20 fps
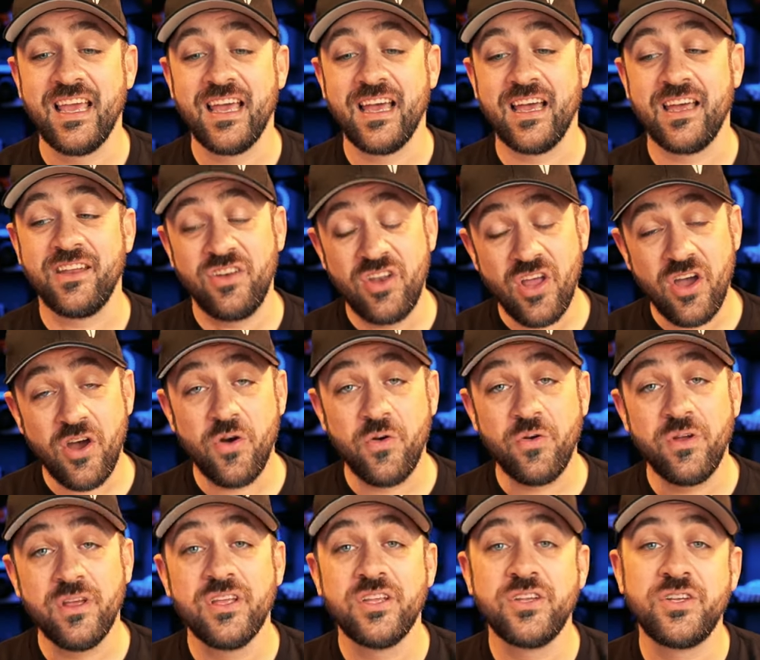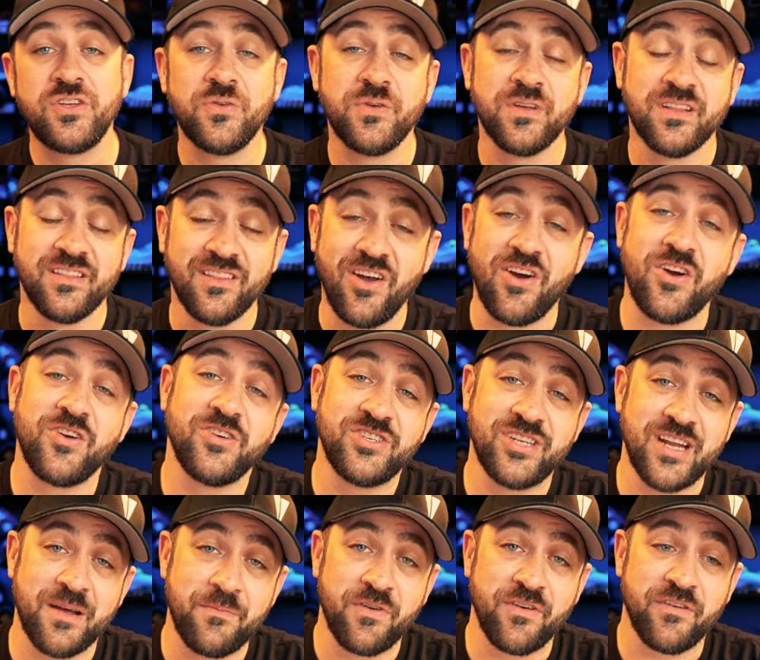uh, no to a large
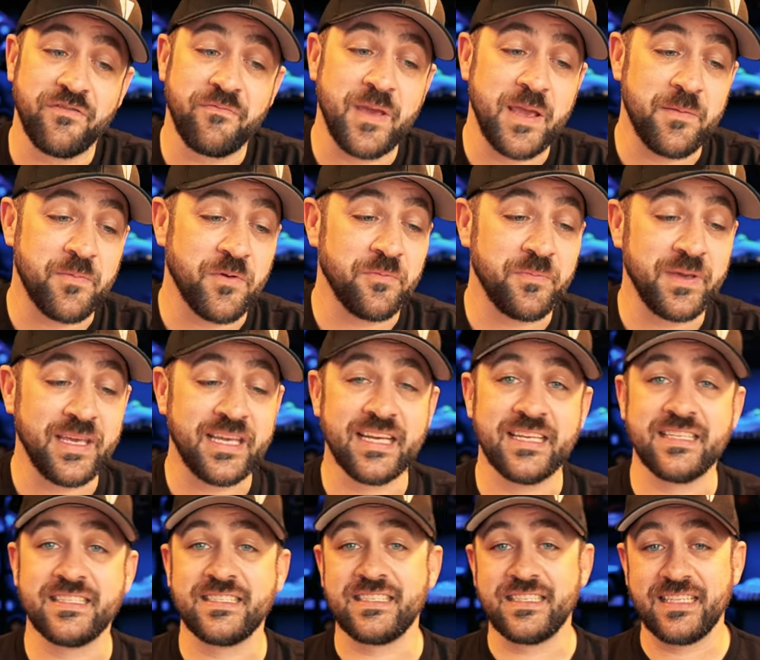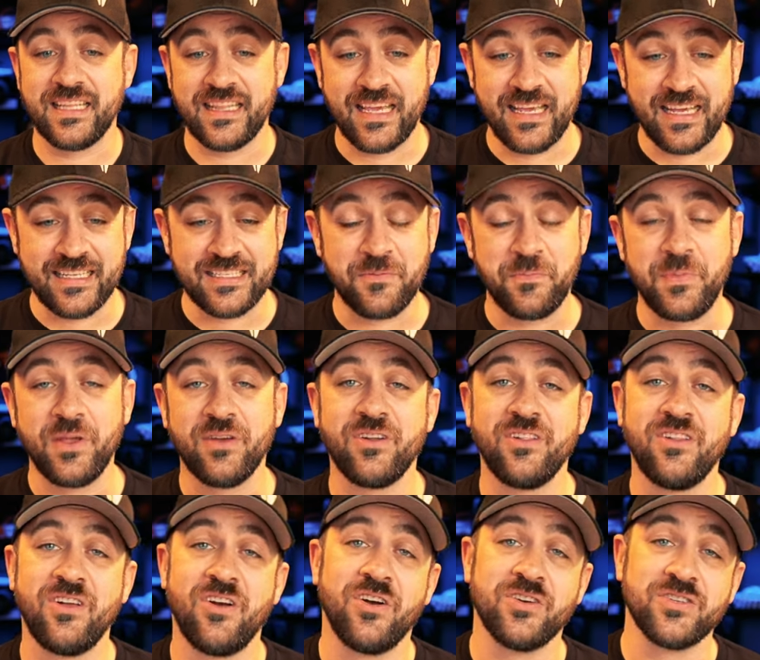number of people because it's a build
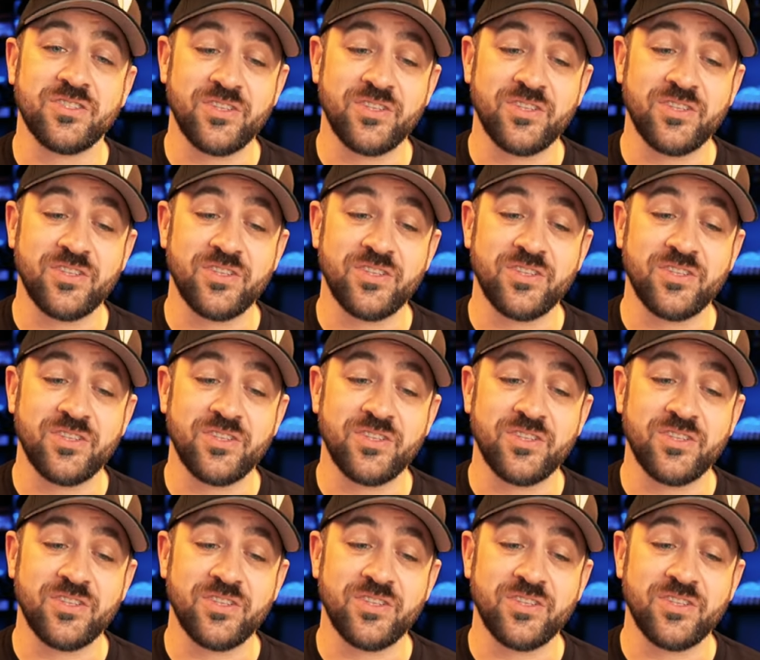along.